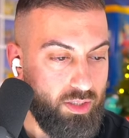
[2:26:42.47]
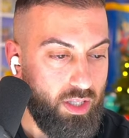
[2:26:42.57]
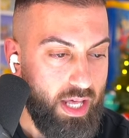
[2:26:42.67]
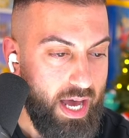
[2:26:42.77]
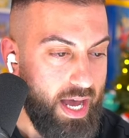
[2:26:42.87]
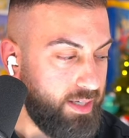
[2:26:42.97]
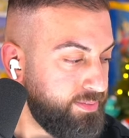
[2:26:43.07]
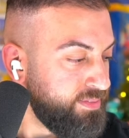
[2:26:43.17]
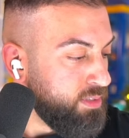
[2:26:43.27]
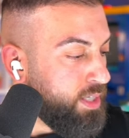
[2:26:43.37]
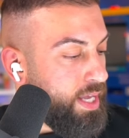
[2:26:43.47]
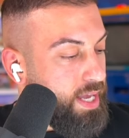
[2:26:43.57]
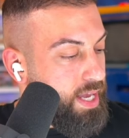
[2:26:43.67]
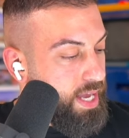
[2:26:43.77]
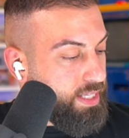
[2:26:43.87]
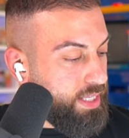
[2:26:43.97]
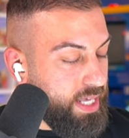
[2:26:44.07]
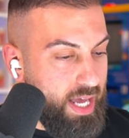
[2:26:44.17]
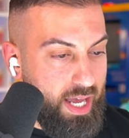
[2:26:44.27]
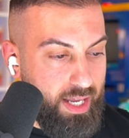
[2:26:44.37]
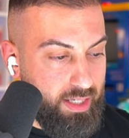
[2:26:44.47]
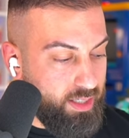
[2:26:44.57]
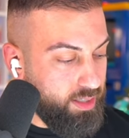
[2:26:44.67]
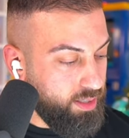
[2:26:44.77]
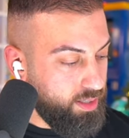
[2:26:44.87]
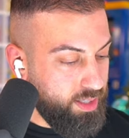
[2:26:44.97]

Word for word: So that. And then